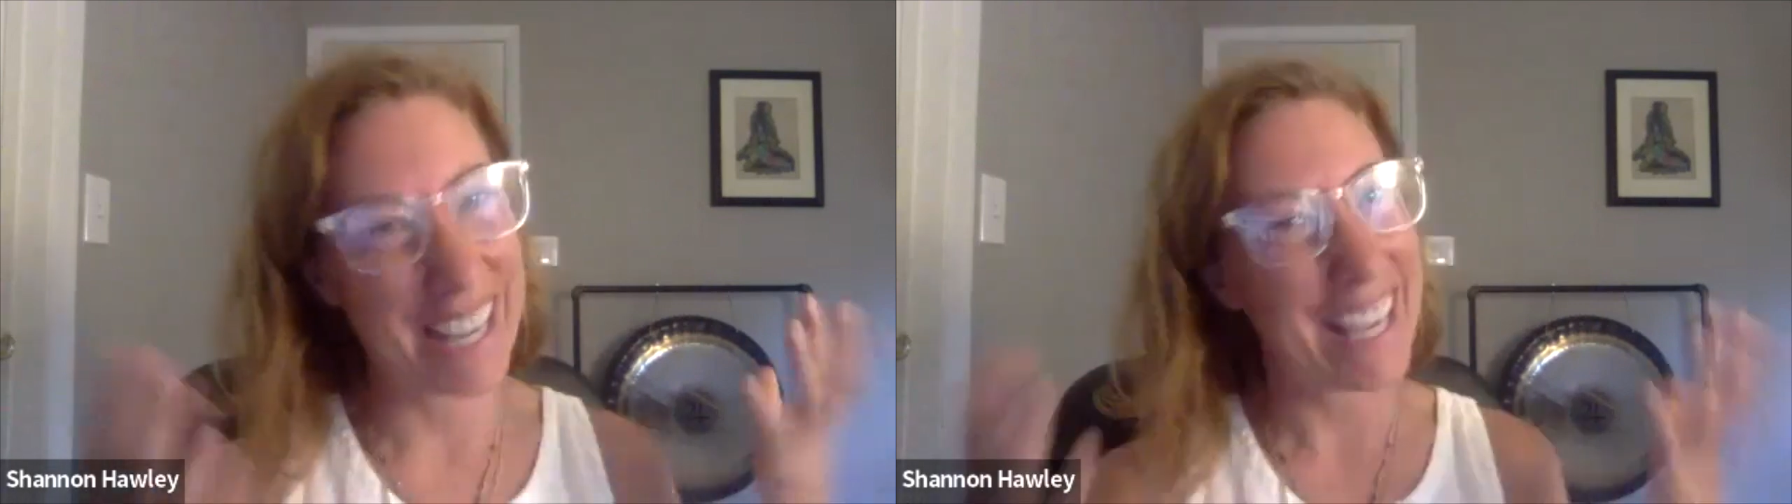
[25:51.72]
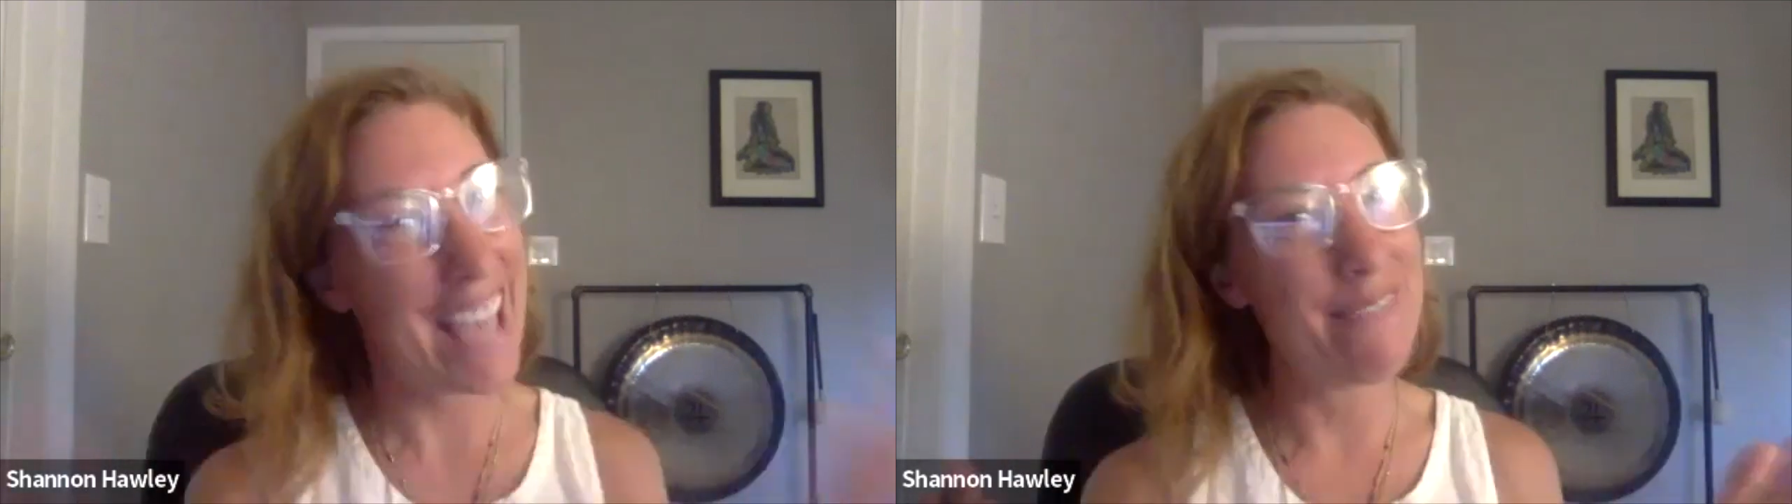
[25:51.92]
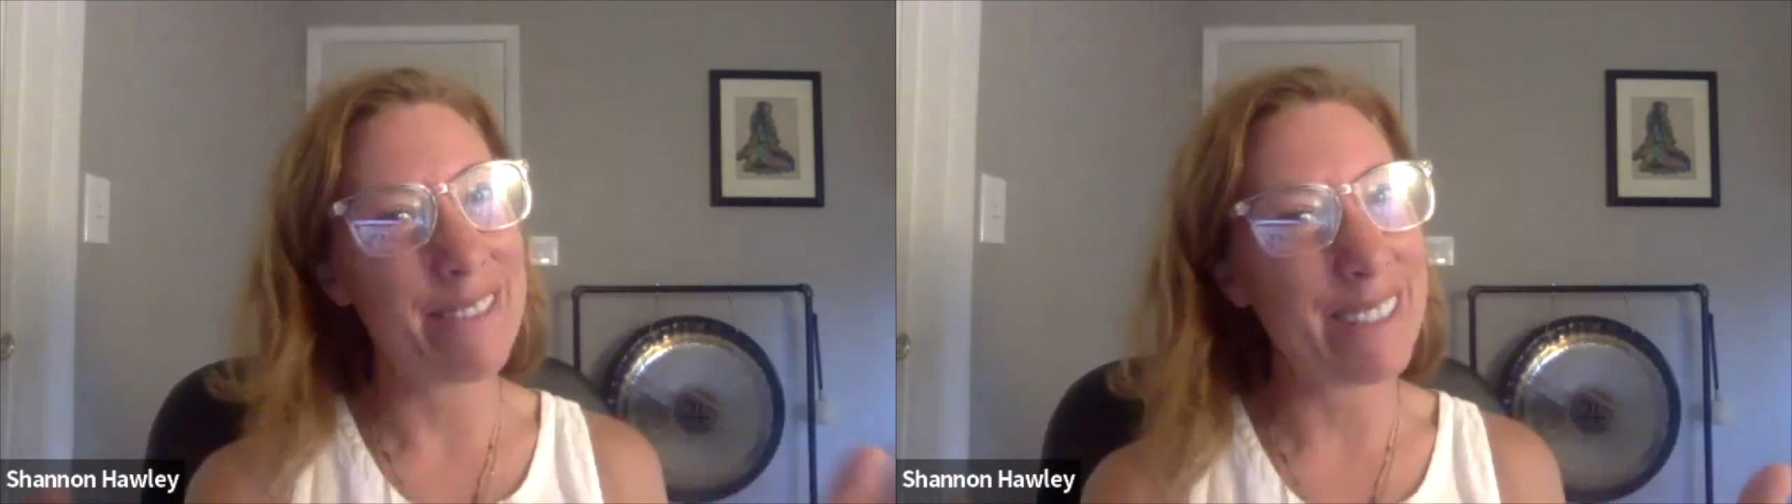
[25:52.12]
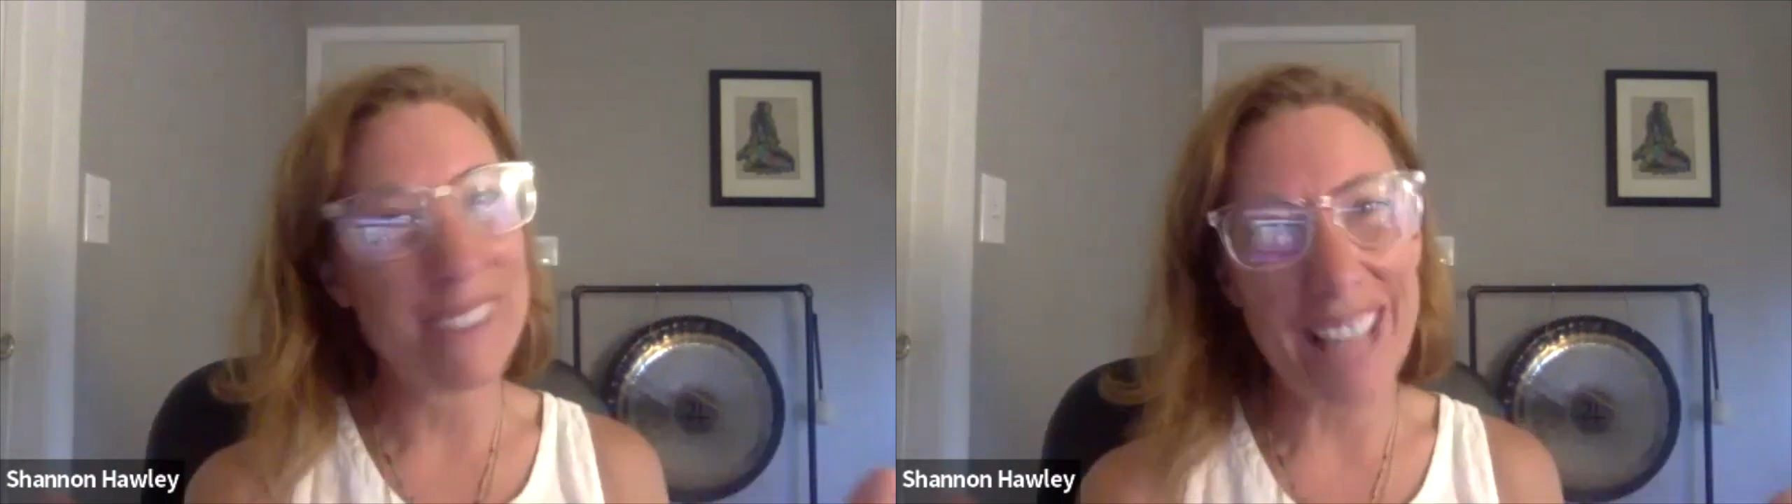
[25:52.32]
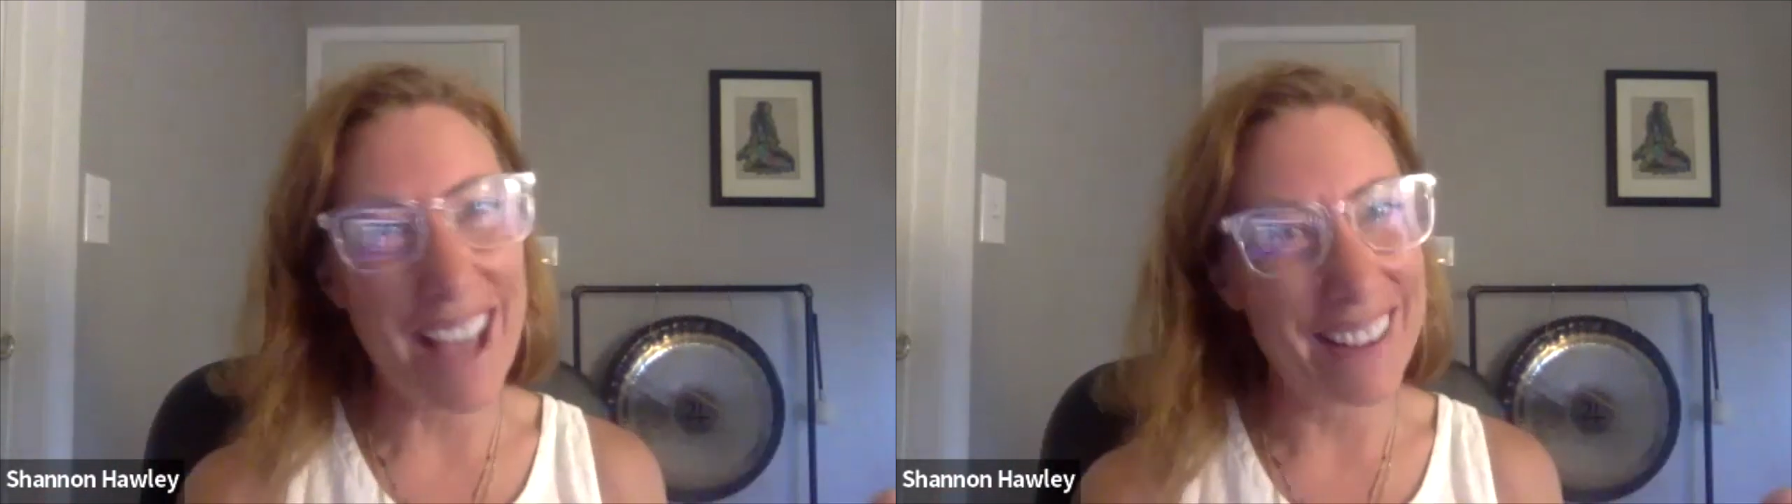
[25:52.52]
came through
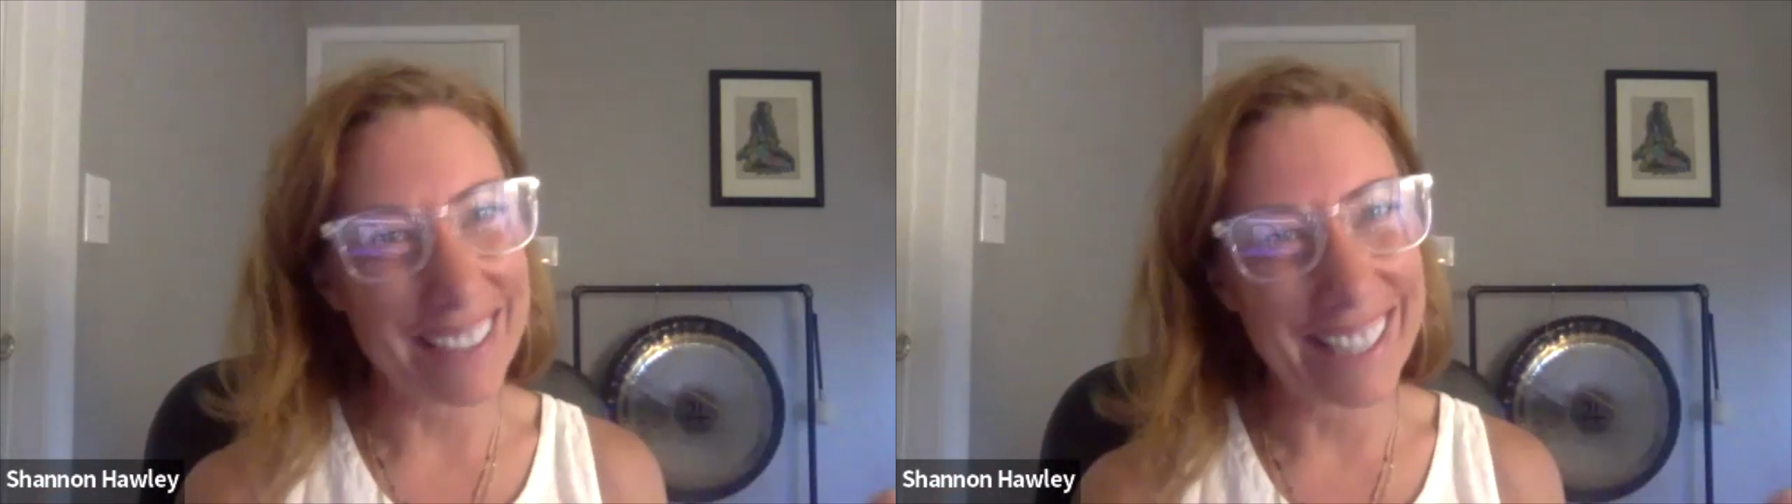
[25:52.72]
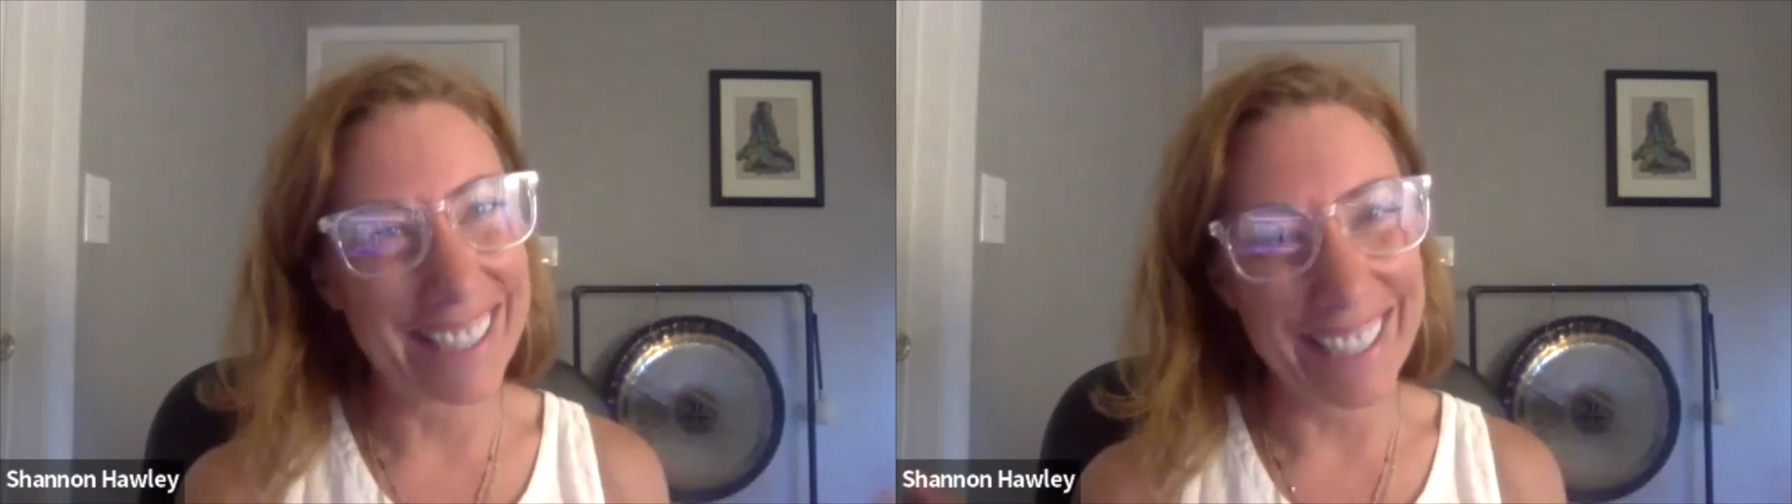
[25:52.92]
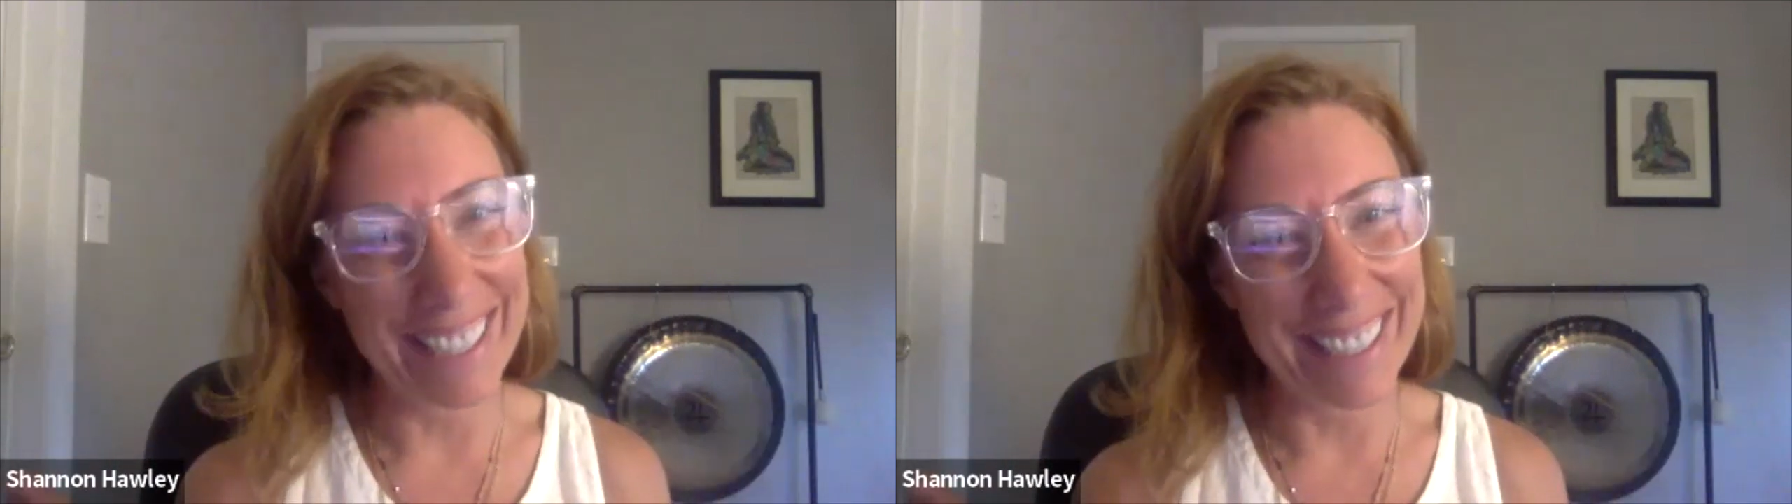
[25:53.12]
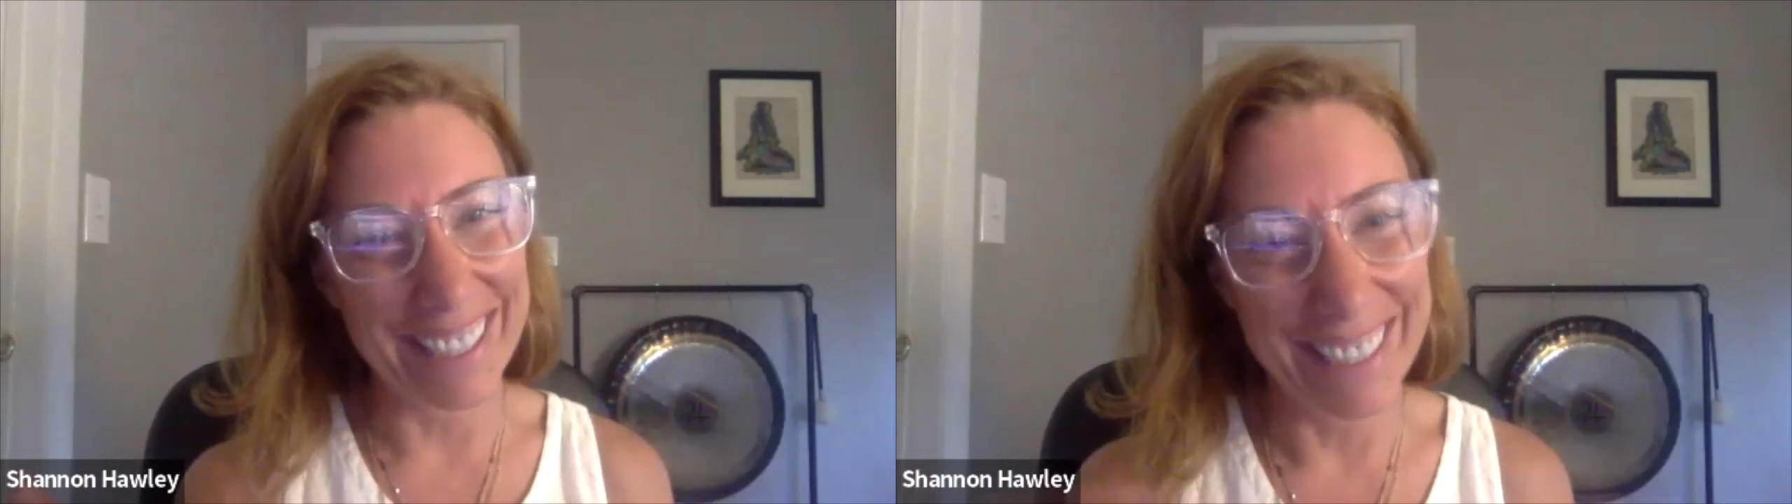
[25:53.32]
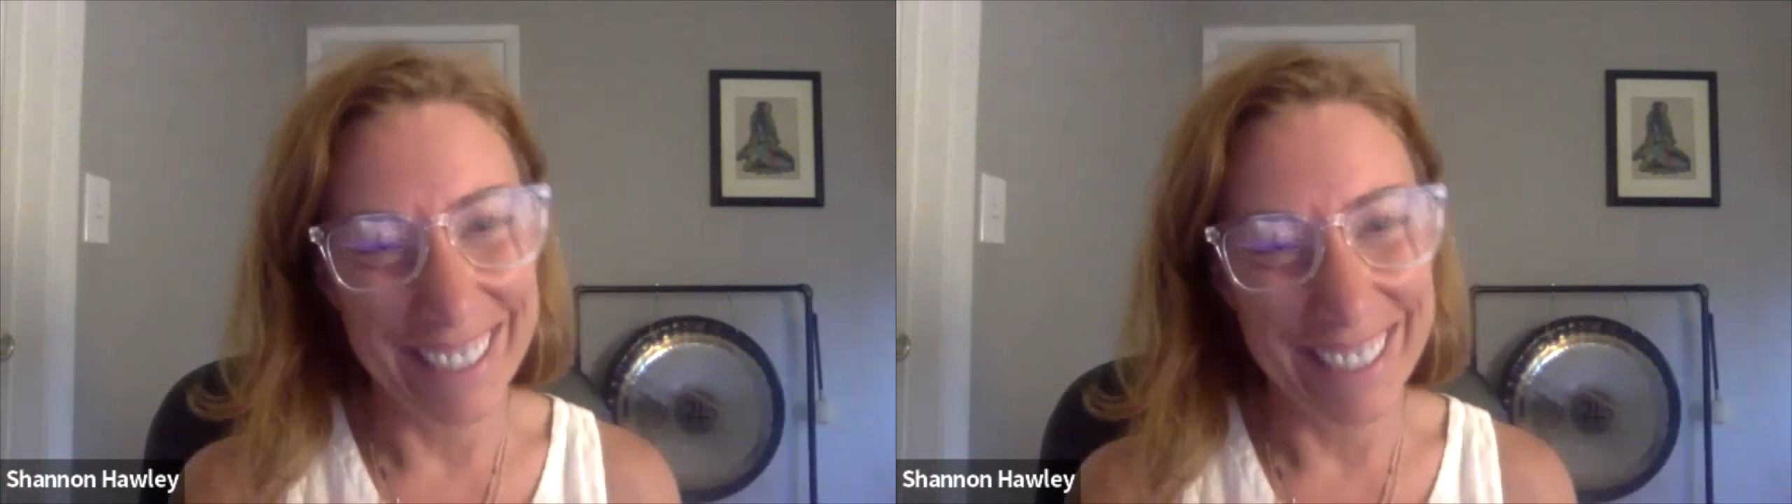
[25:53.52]
loud and clear.